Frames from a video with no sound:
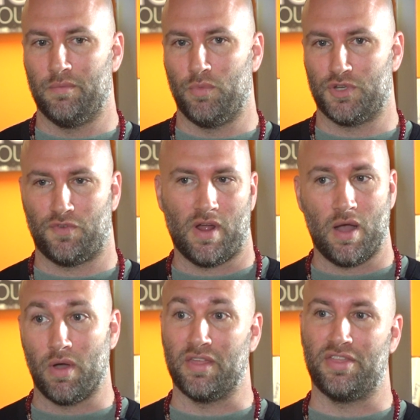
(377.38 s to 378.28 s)
which for
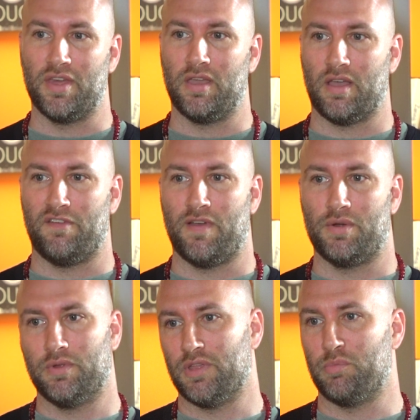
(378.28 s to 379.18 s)
how I think I
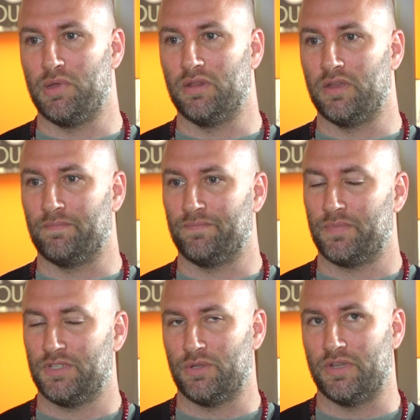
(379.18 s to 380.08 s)
found really appealing.
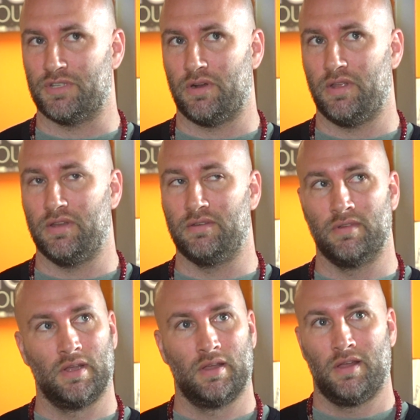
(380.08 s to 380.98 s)
So I started
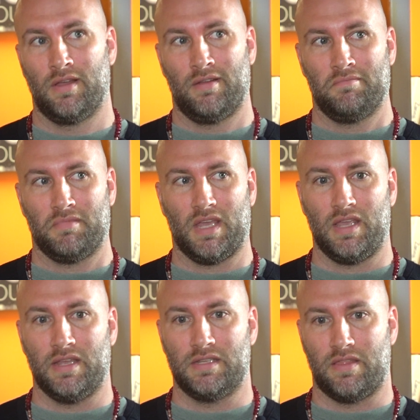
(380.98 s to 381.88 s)

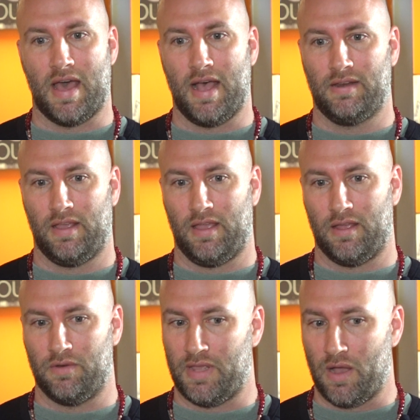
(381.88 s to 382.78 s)
getting into that,
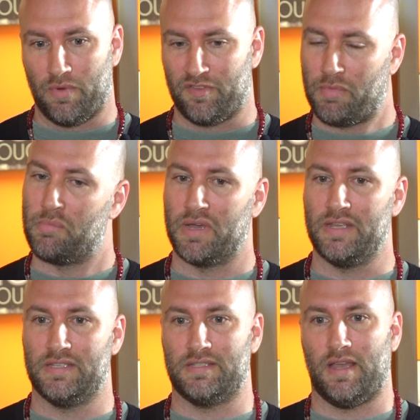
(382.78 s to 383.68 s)
and yeah, one of my
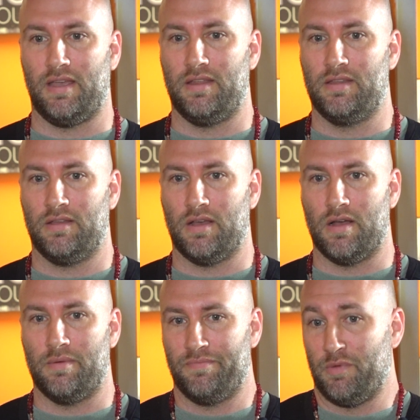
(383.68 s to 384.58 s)
buddies said
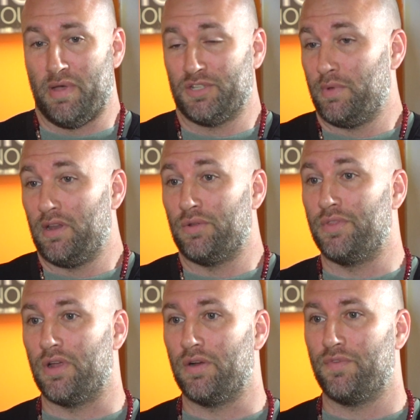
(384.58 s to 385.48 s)
the best way to
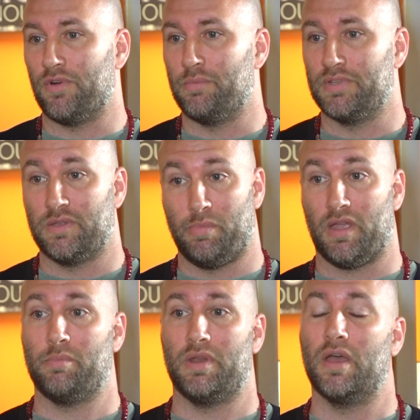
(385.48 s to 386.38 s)
learn the art form is to
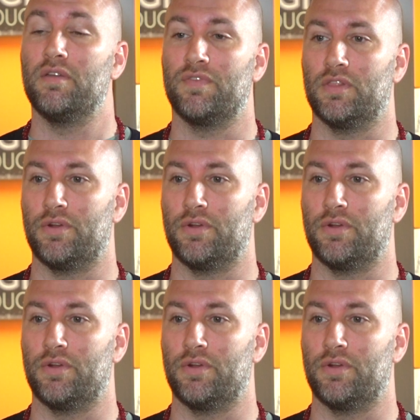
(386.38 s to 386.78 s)
pick up a knife and